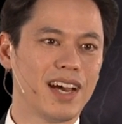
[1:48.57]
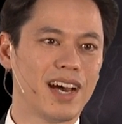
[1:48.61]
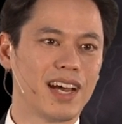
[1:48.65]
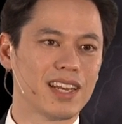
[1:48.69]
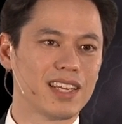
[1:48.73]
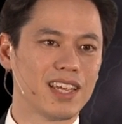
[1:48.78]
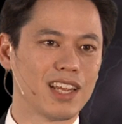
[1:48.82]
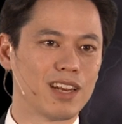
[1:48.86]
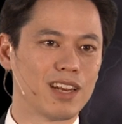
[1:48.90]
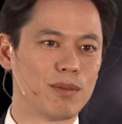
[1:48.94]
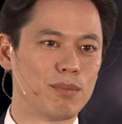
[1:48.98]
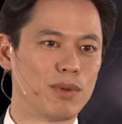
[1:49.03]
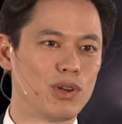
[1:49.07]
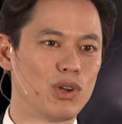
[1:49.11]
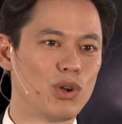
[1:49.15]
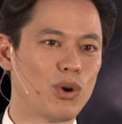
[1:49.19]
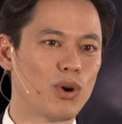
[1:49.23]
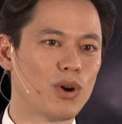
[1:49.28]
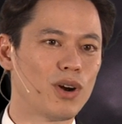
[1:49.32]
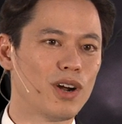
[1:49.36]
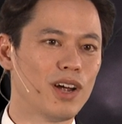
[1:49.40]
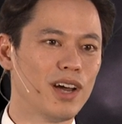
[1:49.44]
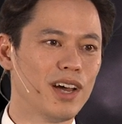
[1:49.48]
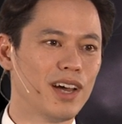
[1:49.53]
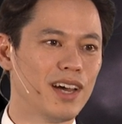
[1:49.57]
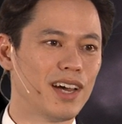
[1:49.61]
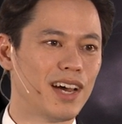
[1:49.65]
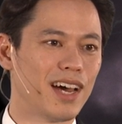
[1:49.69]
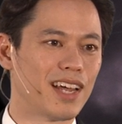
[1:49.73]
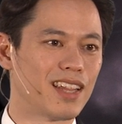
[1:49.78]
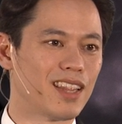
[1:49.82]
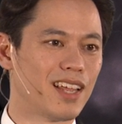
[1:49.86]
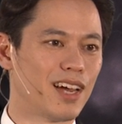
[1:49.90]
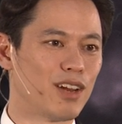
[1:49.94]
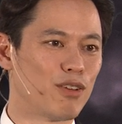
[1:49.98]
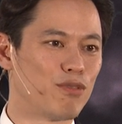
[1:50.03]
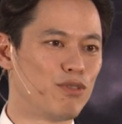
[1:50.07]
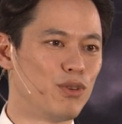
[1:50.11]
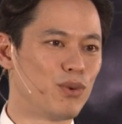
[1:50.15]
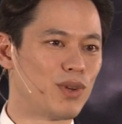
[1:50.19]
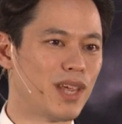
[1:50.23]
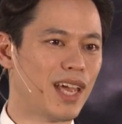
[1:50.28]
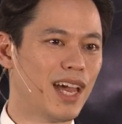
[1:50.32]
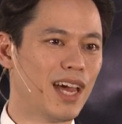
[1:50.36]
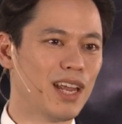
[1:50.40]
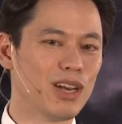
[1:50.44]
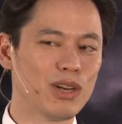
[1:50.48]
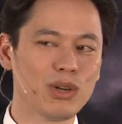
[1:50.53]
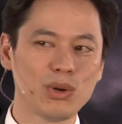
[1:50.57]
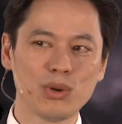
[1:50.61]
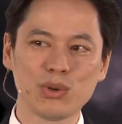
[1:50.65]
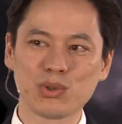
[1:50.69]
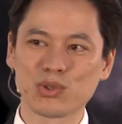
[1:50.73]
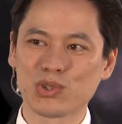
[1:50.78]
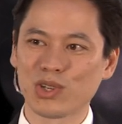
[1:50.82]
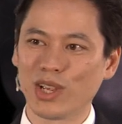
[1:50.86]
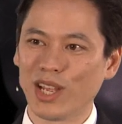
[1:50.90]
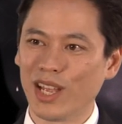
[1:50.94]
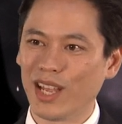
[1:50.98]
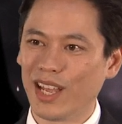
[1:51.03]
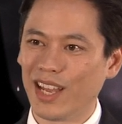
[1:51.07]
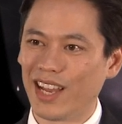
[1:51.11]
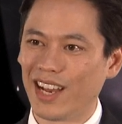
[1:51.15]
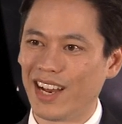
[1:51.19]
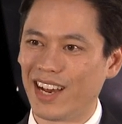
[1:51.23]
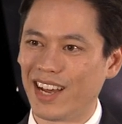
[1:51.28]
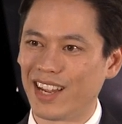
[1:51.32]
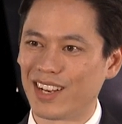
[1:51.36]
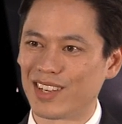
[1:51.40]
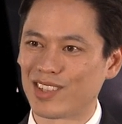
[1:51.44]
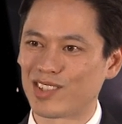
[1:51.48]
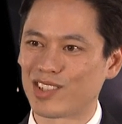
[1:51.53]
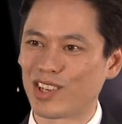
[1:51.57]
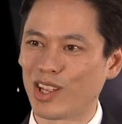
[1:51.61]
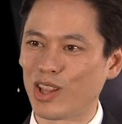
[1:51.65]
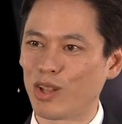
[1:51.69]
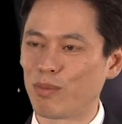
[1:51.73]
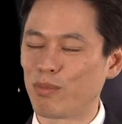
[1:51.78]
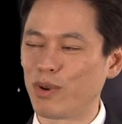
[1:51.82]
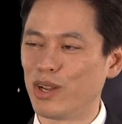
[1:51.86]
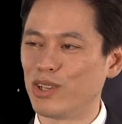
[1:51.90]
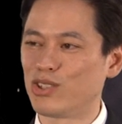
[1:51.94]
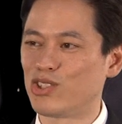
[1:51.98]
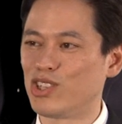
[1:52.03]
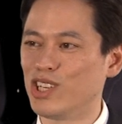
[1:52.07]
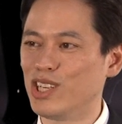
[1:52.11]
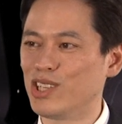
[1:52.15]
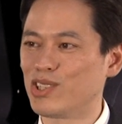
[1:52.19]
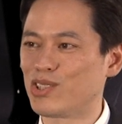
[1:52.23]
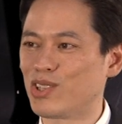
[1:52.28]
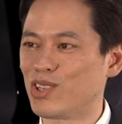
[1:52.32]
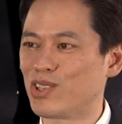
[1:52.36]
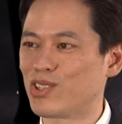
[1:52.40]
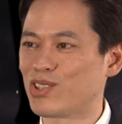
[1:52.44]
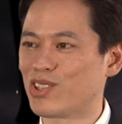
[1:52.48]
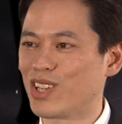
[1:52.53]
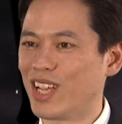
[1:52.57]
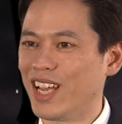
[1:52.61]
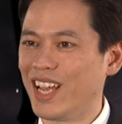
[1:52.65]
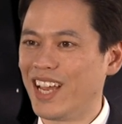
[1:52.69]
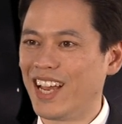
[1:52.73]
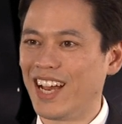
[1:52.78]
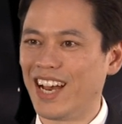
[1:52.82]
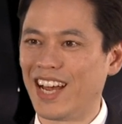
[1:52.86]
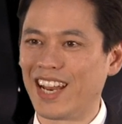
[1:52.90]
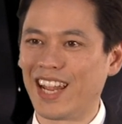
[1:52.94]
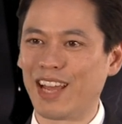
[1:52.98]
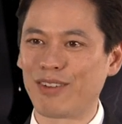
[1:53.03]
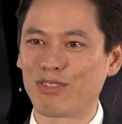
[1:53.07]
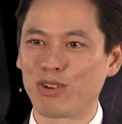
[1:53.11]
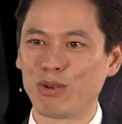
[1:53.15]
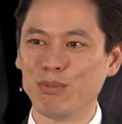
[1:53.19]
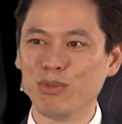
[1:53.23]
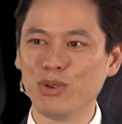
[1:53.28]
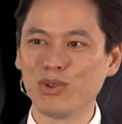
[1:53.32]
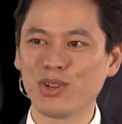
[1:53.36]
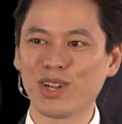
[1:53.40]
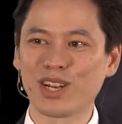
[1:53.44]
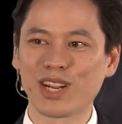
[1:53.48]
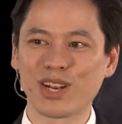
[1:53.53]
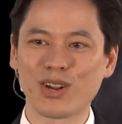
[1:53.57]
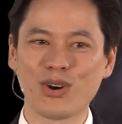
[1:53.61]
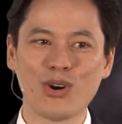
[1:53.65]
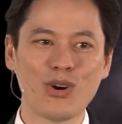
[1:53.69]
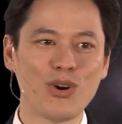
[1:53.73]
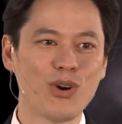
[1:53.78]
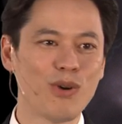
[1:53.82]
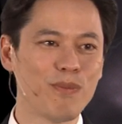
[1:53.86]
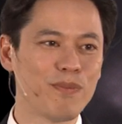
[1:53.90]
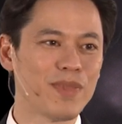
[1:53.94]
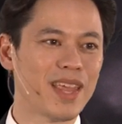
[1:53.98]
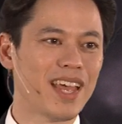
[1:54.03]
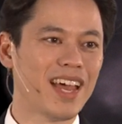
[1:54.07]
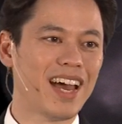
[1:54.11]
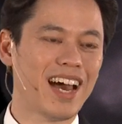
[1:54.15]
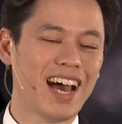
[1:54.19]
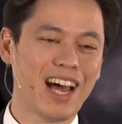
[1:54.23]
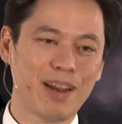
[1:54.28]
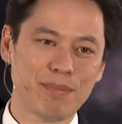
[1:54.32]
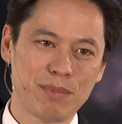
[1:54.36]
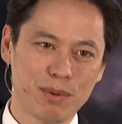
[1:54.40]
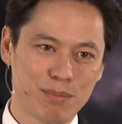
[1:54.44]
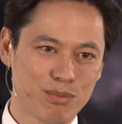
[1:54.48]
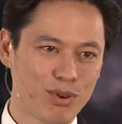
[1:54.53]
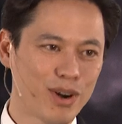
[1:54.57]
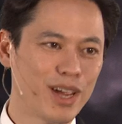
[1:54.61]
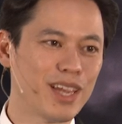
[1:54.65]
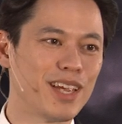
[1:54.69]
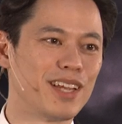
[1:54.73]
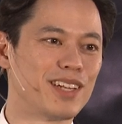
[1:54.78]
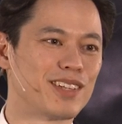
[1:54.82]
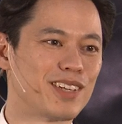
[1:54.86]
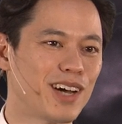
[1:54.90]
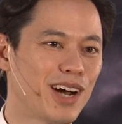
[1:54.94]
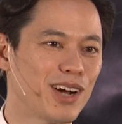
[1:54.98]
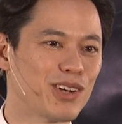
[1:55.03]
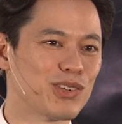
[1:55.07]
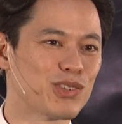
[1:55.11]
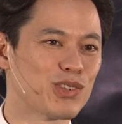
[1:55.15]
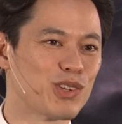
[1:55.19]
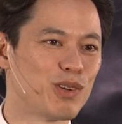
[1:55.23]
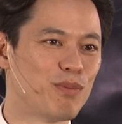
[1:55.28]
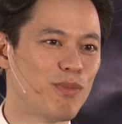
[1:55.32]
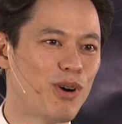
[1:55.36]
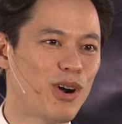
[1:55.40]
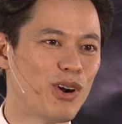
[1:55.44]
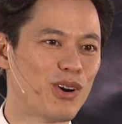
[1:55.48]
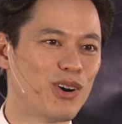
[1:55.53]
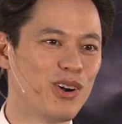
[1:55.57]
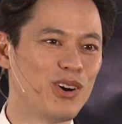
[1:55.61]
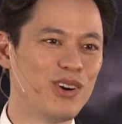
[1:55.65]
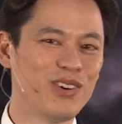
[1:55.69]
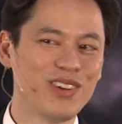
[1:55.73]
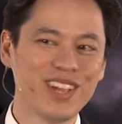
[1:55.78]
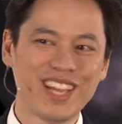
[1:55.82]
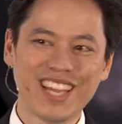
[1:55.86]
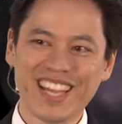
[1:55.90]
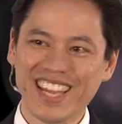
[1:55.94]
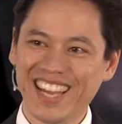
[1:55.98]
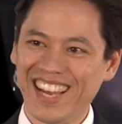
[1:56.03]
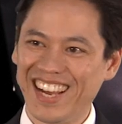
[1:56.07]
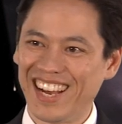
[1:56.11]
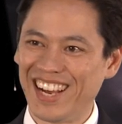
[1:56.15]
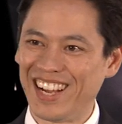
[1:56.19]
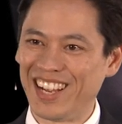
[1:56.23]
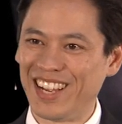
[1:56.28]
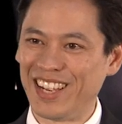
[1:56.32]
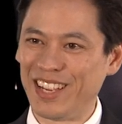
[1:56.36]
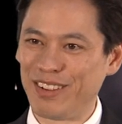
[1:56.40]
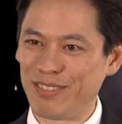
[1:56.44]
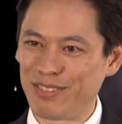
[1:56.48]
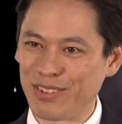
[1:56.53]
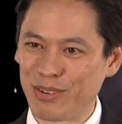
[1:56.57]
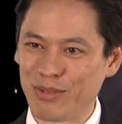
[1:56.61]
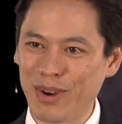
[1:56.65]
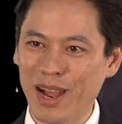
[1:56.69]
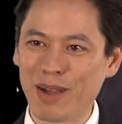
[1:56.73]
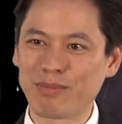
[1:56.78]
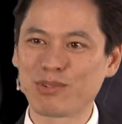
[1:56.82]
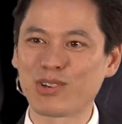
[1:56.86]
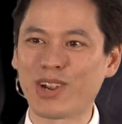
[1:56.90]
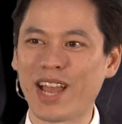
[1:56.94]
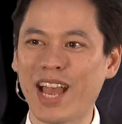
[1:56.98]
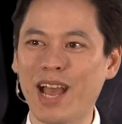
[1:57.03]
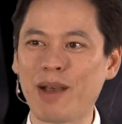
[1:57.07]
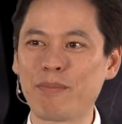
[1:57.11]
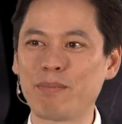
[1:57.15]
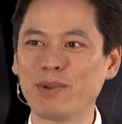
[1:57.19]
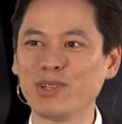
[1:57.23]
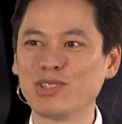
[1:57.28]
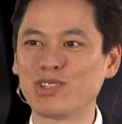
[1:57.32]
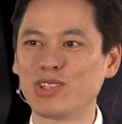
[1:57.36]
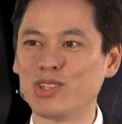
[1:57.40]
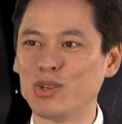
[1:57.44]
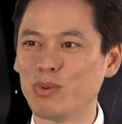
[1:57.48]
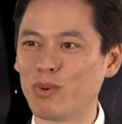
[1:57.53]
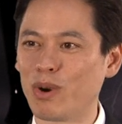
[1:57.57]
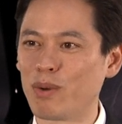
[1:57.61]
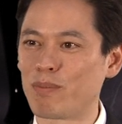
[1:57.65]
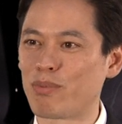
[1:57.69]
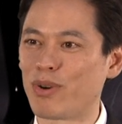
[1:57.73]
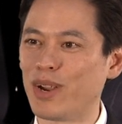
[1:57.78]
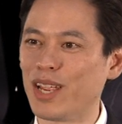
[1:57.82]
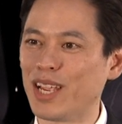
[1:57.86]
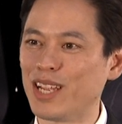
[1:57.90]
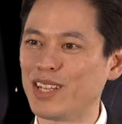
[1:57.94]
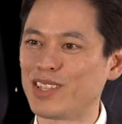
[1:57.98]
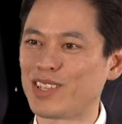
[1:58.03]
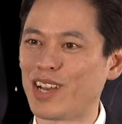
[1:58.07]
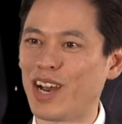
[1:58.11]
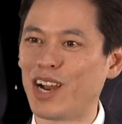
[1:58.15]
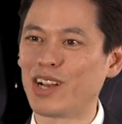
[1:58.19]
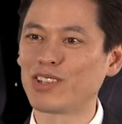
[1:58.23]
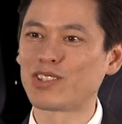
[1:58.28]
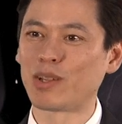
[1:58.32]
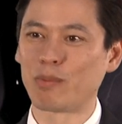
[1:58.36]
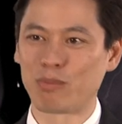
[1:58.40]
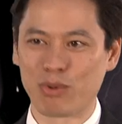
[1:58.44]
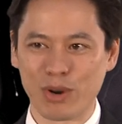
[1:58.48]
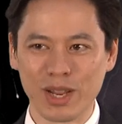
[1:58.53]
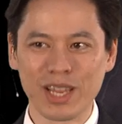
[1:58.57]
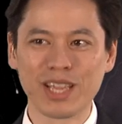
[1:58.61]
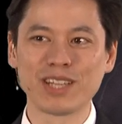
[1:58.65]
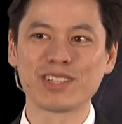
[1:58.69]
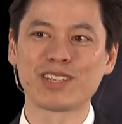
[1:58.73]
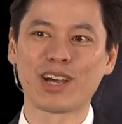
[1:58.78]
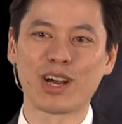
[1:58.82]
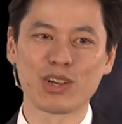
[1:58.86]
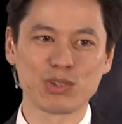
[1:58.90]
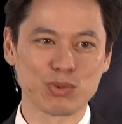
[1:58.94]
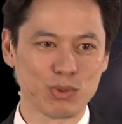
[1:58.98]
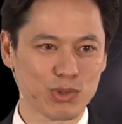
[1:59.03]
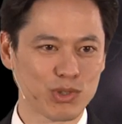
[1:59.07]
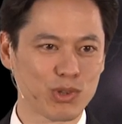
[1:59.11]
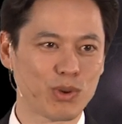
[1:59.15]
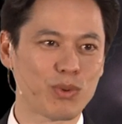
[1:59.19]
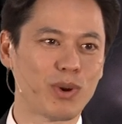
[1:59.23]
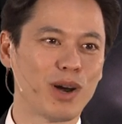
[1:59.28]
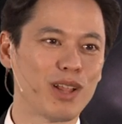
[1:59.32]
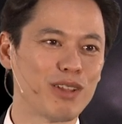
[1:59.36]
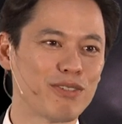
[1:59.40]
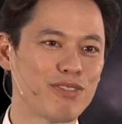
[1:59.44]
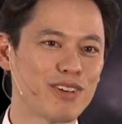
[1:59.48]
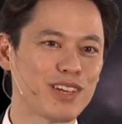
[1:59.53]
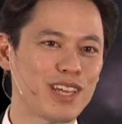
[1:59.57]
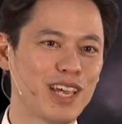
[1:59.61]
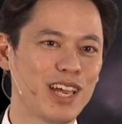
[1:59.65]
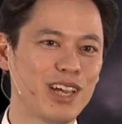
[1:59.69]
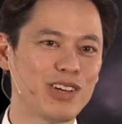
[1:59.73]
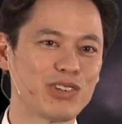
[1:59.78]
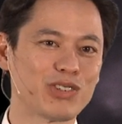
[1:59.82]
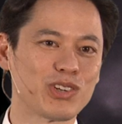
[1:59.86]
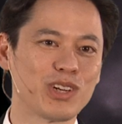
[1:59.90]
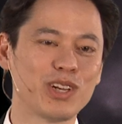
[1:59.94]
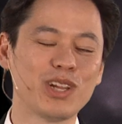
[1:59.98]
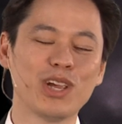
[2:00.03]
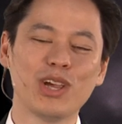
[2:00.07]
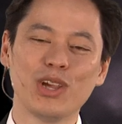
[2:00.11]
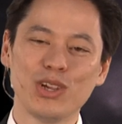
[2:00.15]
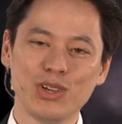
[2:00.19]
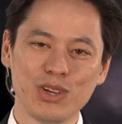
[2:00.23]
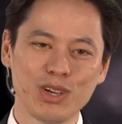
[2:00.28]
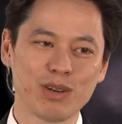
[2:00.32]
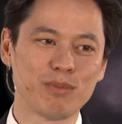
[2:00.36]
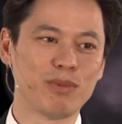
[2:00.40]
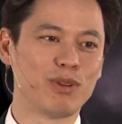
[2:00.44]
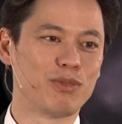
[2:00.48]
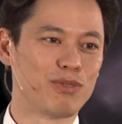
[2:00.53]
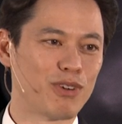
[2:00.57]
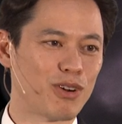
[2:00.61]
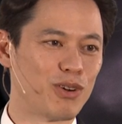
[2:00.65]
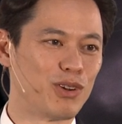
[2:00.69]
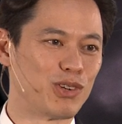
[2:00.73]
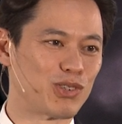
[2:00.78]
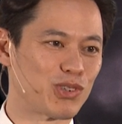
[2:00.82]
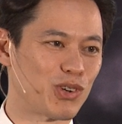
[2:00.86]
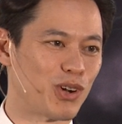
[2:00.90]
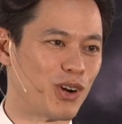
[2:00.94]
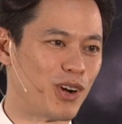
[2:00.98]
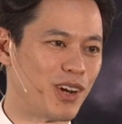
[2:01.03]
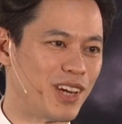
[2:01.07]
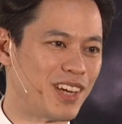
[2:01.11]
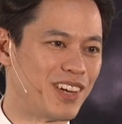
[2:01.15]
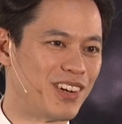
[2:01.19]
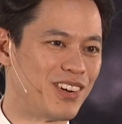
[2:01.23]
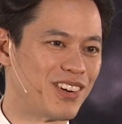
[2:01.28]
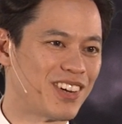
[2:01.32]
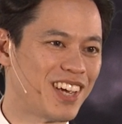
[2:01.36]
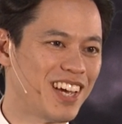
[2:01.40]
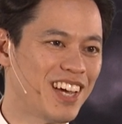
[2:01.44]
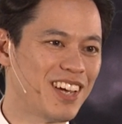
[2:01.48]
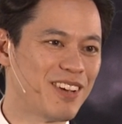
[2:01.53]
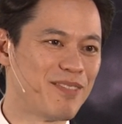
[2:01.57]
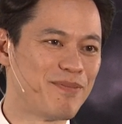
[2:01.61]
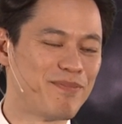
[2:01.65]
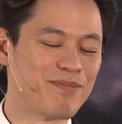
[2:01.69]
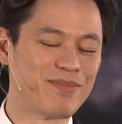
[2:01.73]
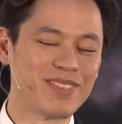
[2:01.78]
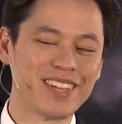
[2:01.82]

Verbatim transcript: I'd get a menorah, I'd light a few candles, I'd celebrate Jesus, I'd have communion at home, I'd be praying in tongues tomorrow. Uh, if the rapture happens and you weren't praying in tongues and praying in tongues was the qualification, you're going to be very sorry, okay?